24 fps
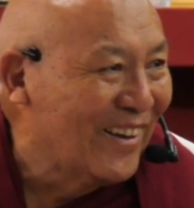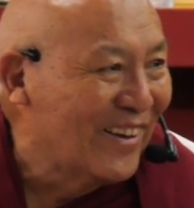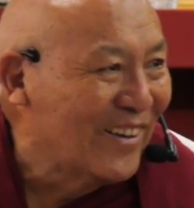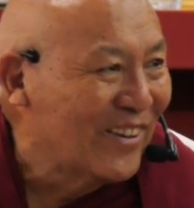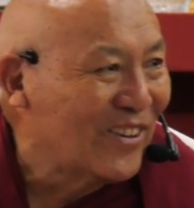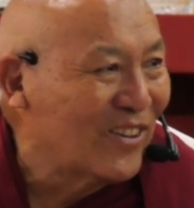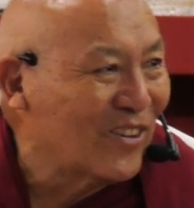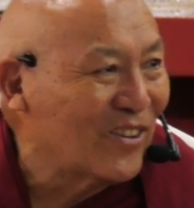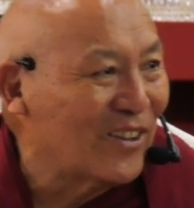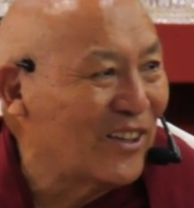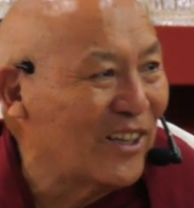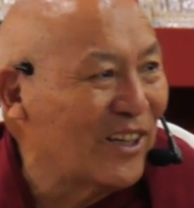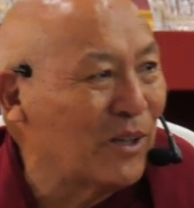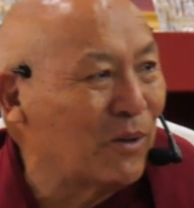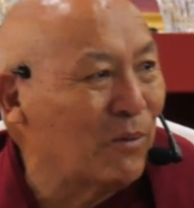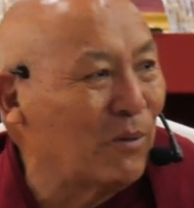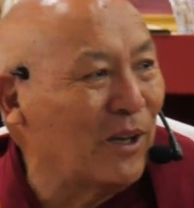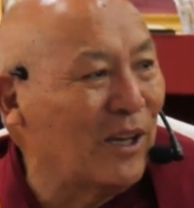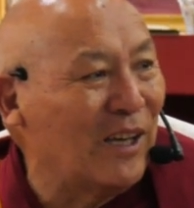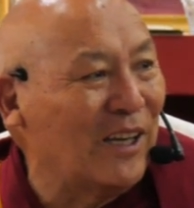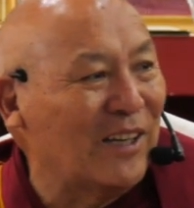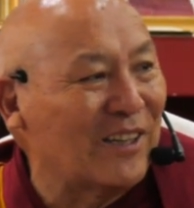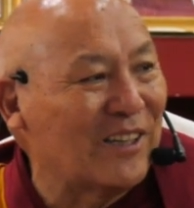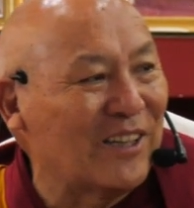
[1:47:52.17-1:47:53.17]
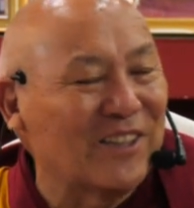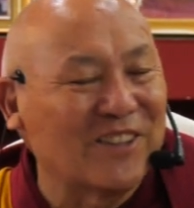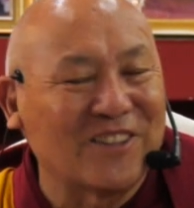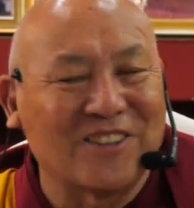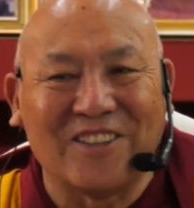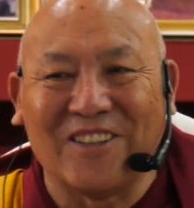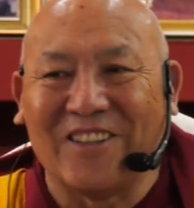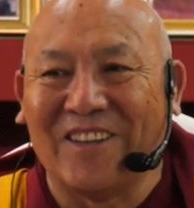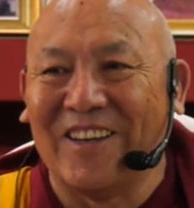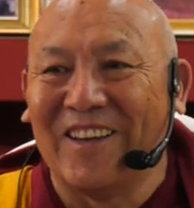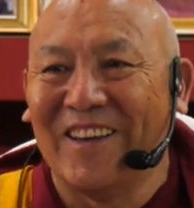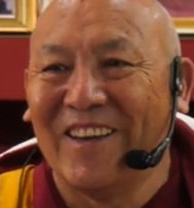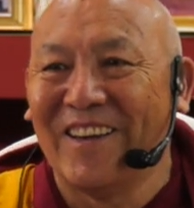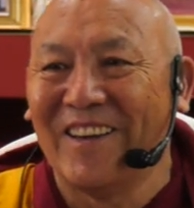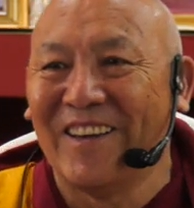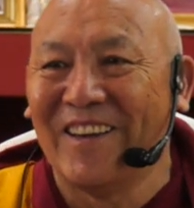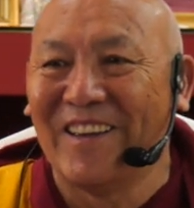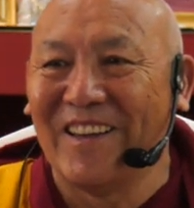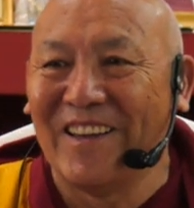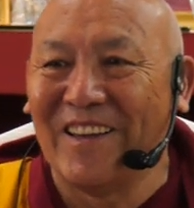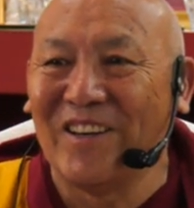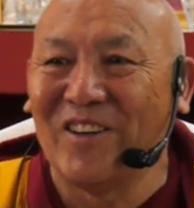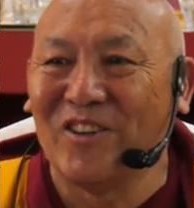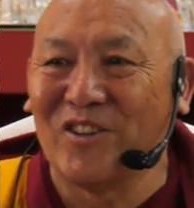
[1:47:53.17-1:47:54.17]
So that way it is
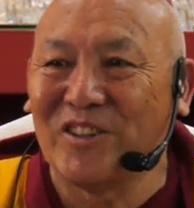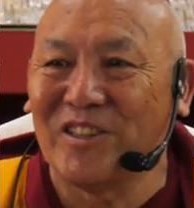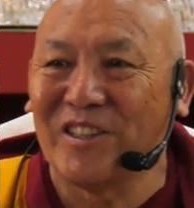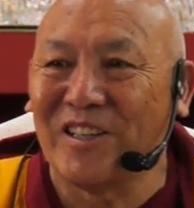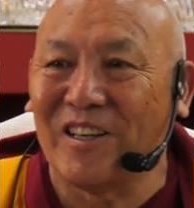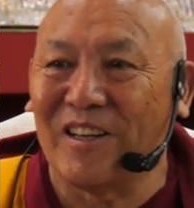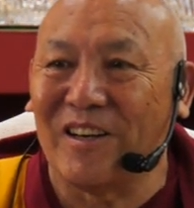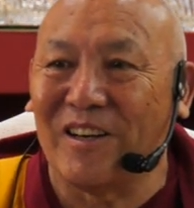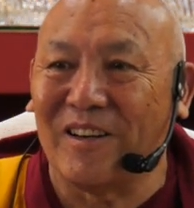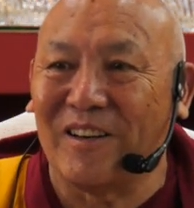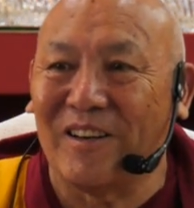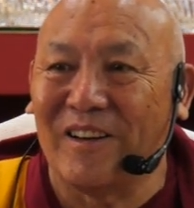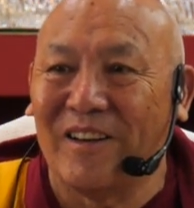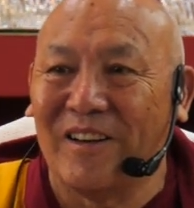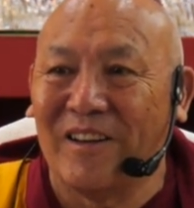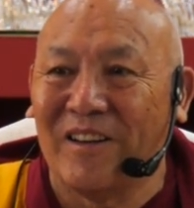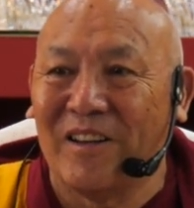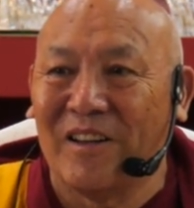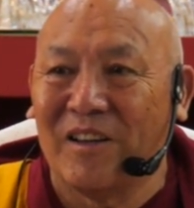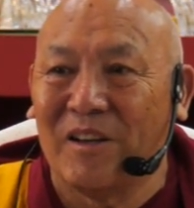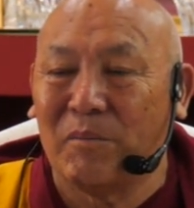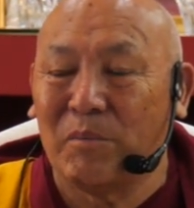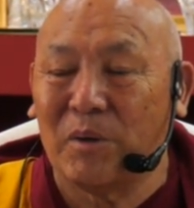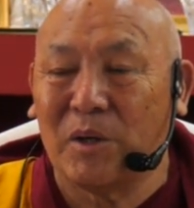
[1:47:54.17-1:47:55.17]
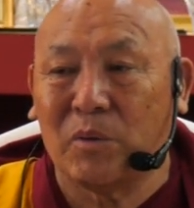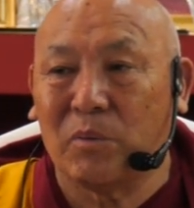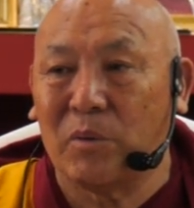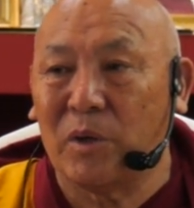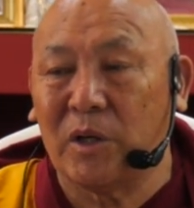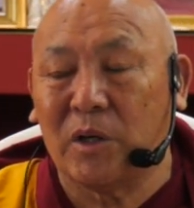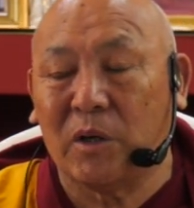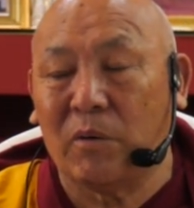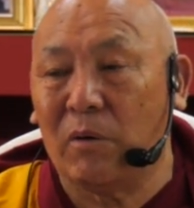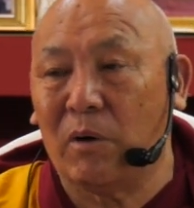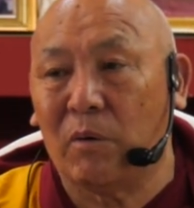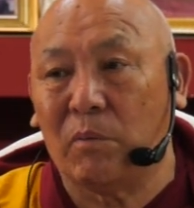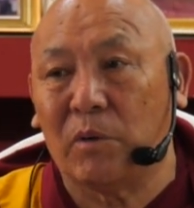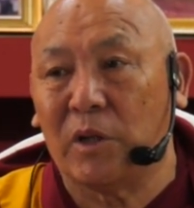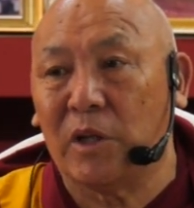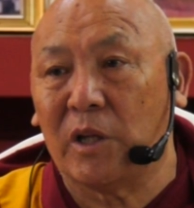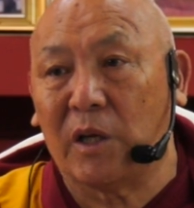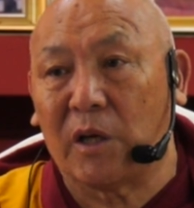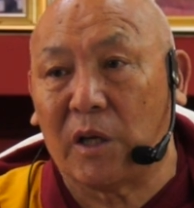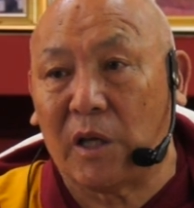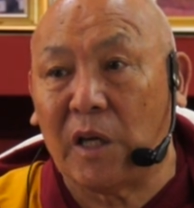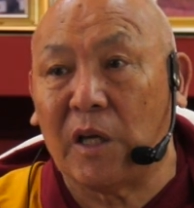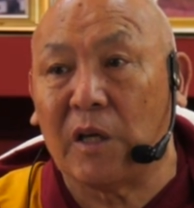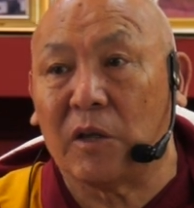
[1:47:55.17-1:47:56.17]
illogical. But whatever be
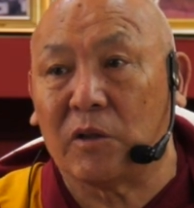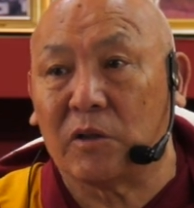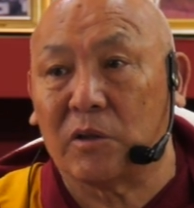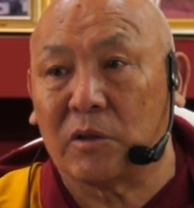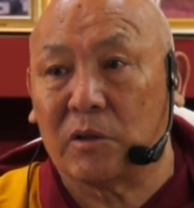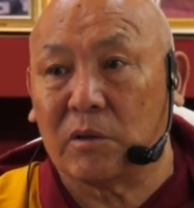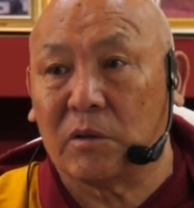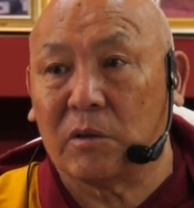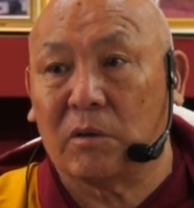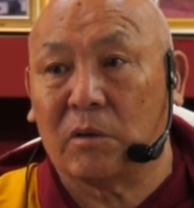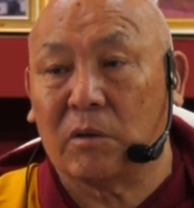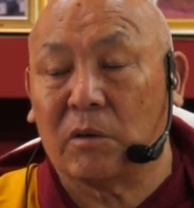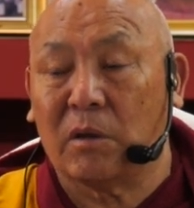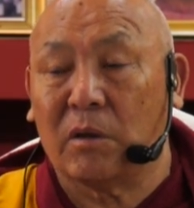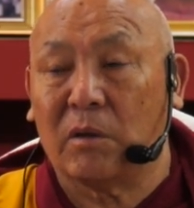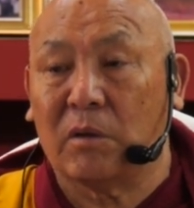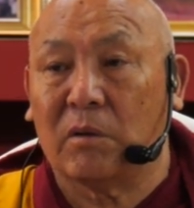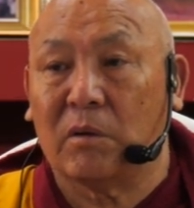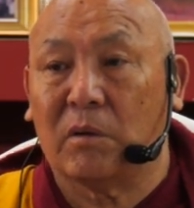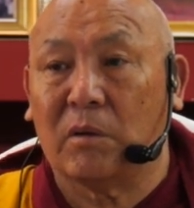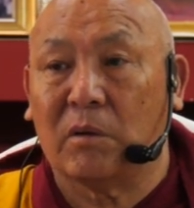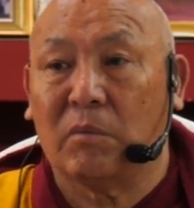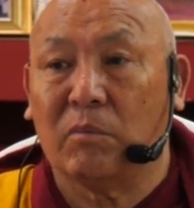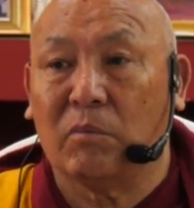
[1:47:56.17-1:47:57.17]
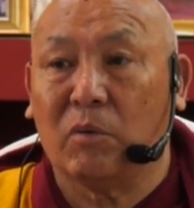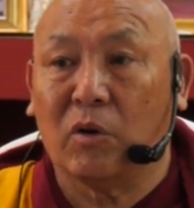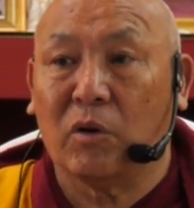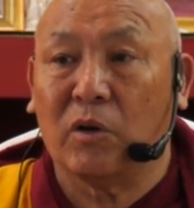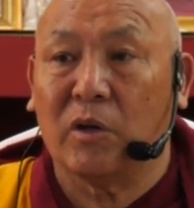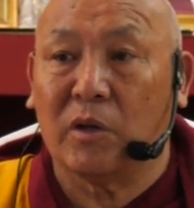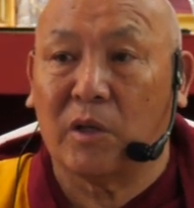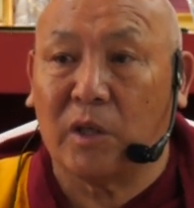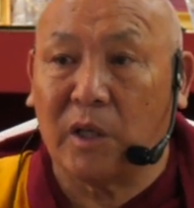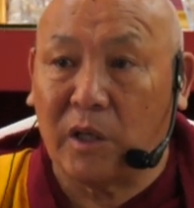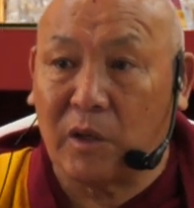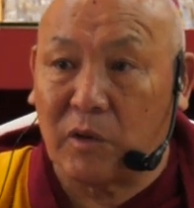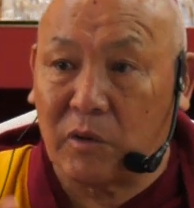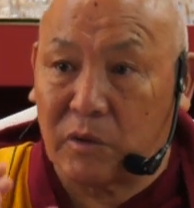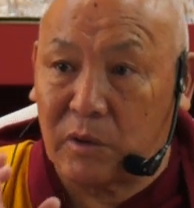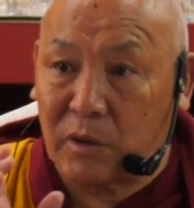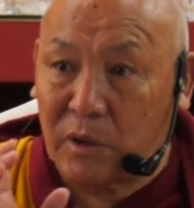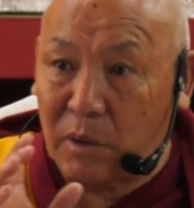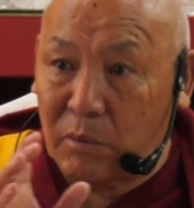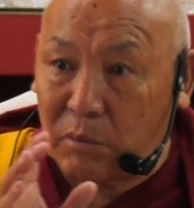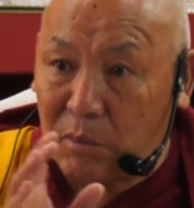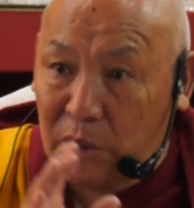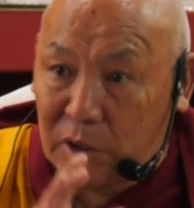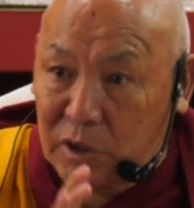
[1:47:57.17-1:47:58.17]
the case, the important thing is
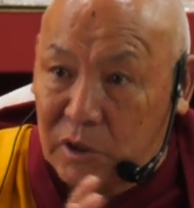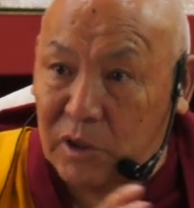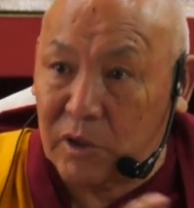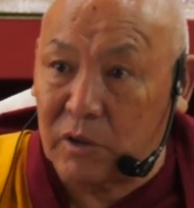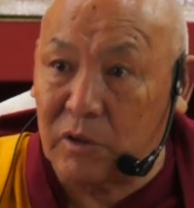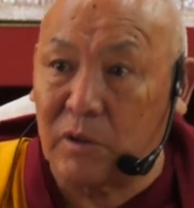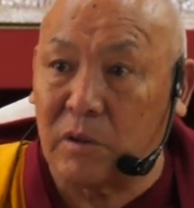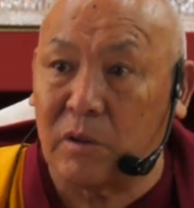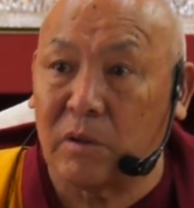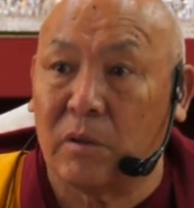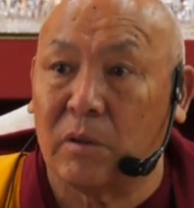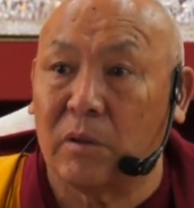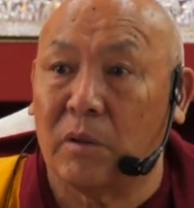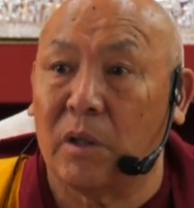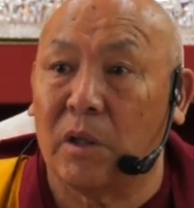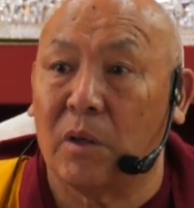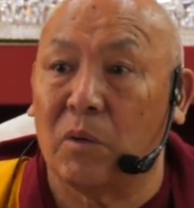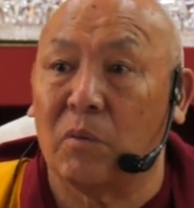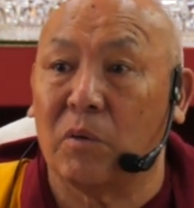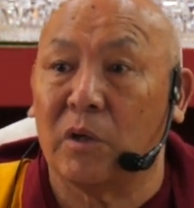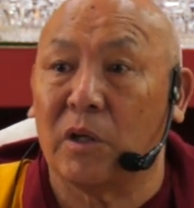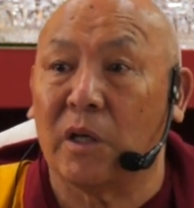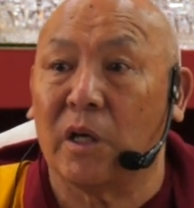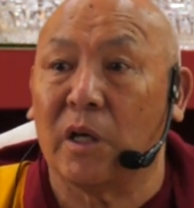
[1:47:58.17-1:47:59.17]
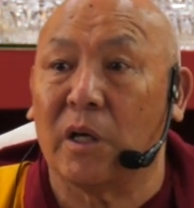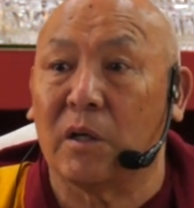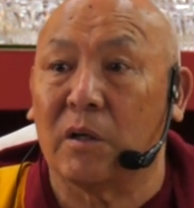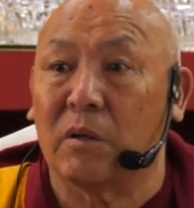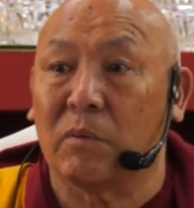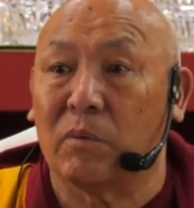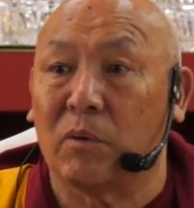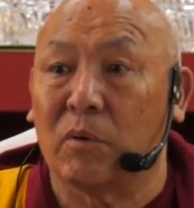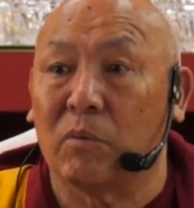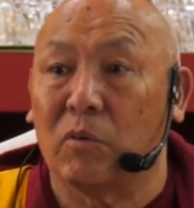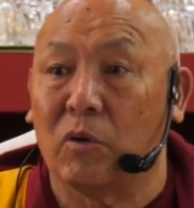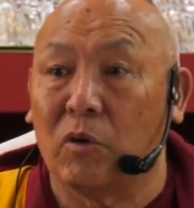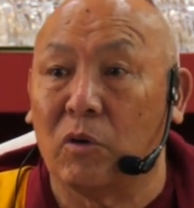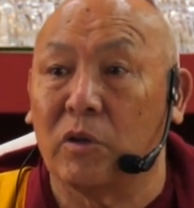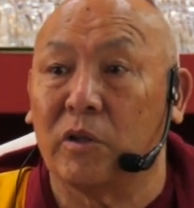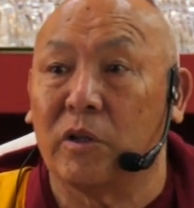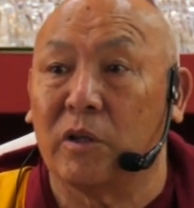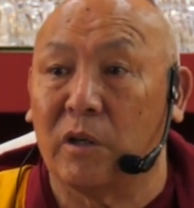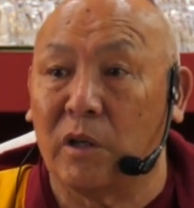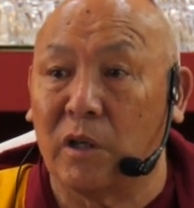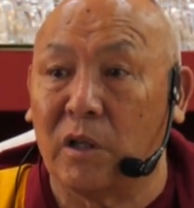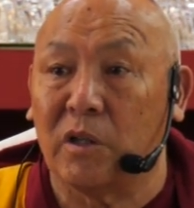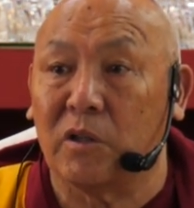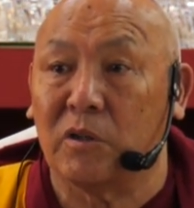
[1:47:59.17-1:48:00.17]
the message that we get from all
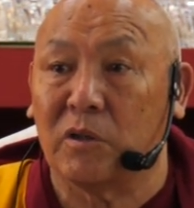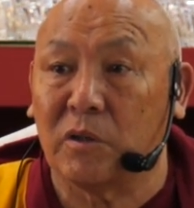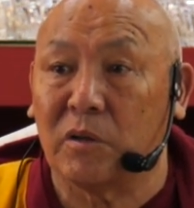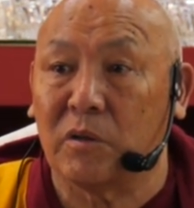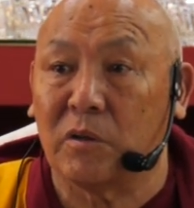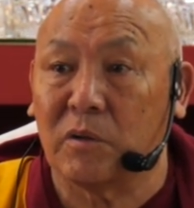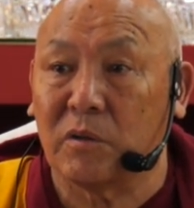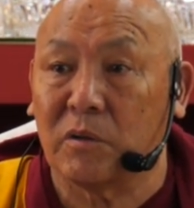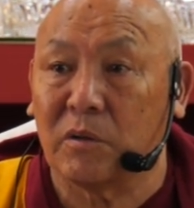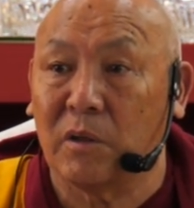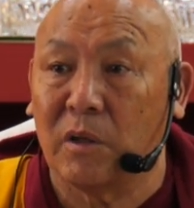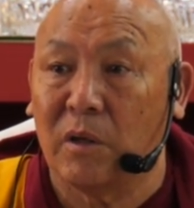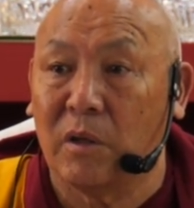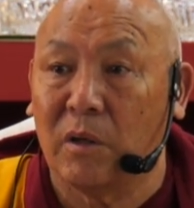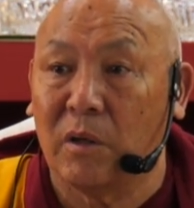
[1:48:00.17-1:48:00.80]
the religions.